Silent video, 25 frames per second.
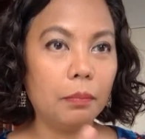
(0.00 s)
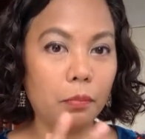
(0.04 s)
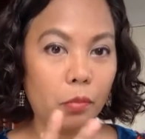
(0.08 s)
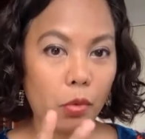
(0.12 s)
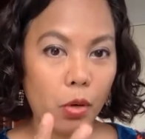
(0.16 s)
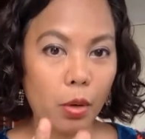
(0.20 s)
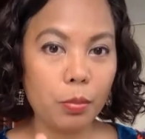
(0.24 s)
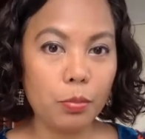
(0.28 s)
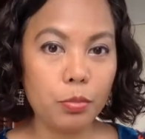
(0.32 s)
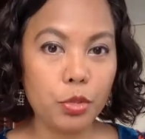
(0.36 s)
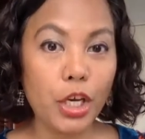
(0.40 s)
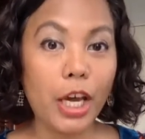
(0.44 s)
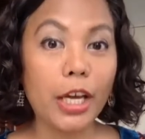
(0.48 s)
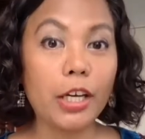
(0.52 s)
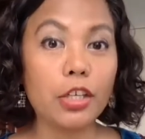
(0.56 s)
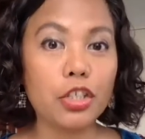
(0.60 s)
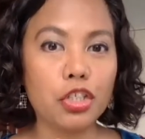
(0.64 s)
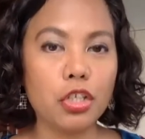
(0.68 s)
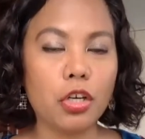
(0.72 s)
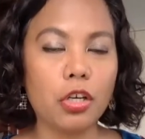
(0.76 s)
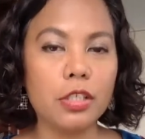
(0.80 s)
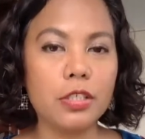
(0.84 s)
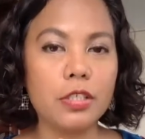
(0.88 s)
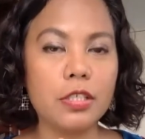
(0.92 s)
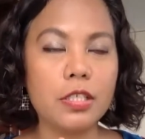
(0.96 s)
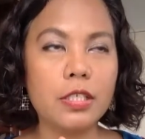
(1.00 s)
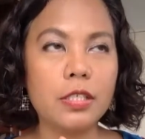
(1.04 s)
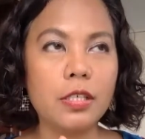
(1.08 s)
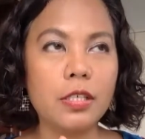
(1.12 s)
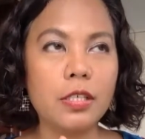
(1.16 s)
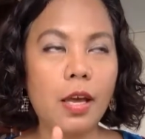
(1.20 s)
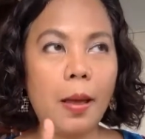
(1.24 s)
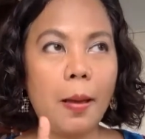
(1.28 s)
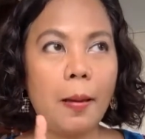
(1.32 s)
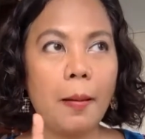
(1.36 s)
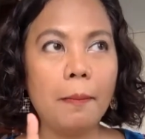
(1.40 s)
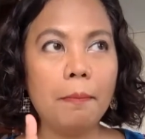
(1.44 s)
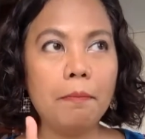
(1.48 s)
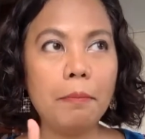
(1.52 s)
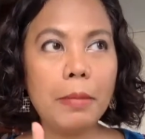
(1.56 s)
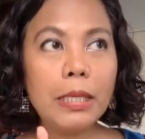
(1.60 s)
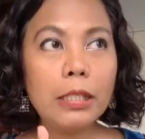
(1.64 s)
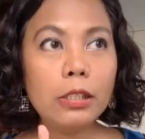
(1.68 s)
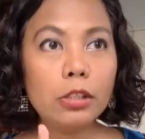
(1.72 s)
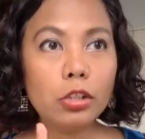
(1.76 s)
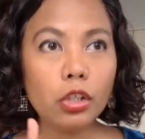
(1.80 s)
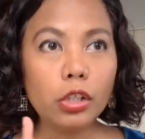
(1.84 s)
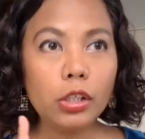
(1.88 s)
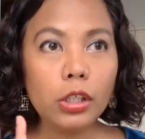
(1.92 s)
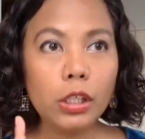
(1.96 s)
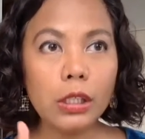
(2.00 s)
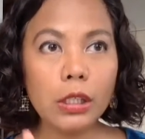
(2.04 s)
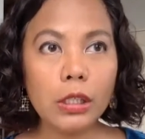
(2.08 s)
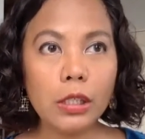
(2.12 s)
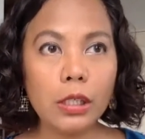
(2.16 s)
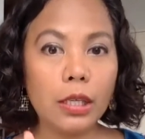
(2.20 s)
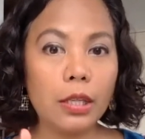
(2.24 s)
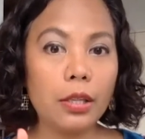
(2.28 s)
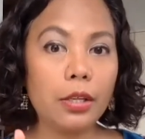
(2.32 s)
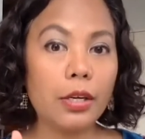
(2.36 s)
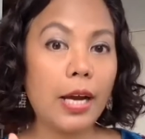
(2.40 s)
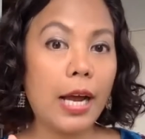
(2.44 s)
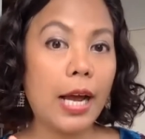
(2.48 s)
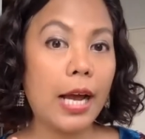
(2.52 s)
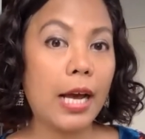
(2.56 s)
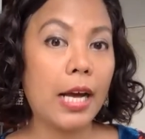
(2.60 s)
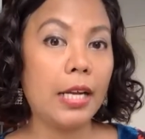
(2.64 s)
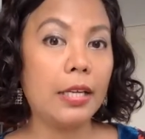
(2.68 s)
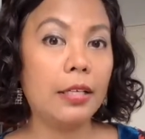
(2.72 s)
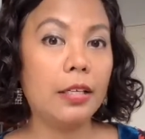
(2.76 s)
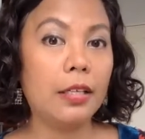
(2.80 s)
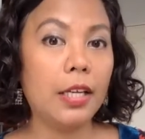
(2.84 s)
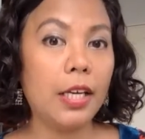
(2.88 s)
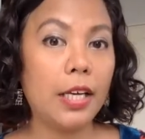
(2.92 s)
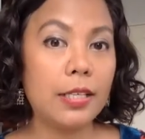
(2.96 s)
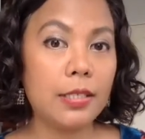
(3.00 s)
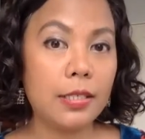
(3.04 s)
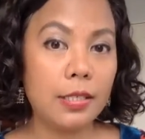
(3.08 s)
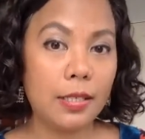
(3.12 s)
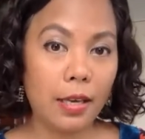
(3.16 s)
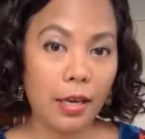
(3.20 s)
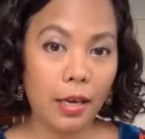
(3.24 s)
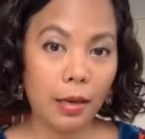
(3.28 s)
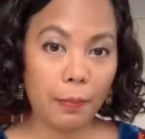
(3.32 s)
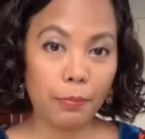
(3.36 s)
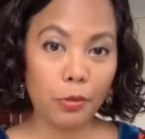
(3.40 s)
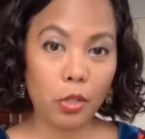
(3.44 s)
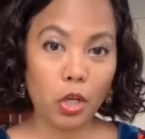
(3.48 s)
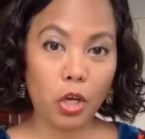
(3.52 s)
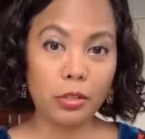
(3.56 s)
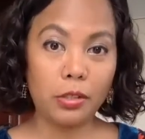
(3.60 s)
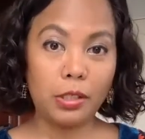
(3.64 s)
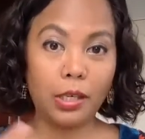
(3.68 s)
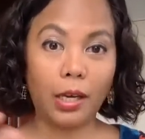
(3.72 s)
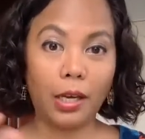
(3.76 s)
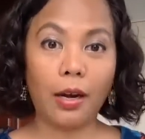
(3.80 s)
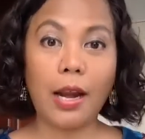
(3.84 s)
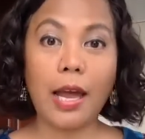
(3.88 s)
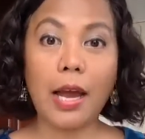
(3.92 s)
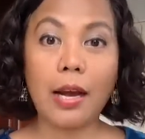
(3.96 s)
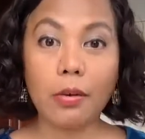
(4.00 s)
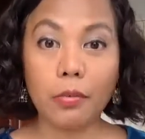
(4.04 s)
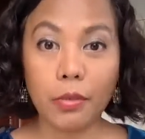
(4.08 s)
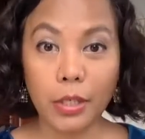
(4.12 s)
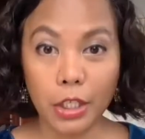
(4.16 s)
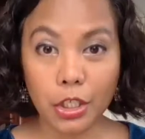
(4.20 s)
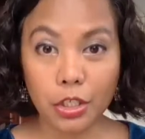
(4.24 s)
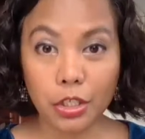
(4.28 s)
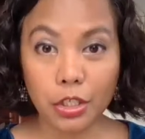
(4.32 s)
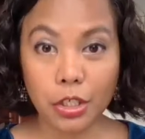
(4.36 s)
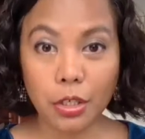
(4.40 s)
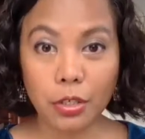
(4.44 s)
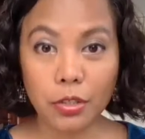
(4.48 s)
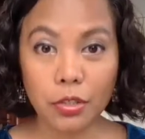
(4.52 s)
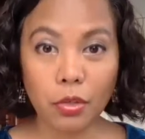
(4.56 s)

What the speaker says: objections. Milton, on the other hand, is the hypnotic language.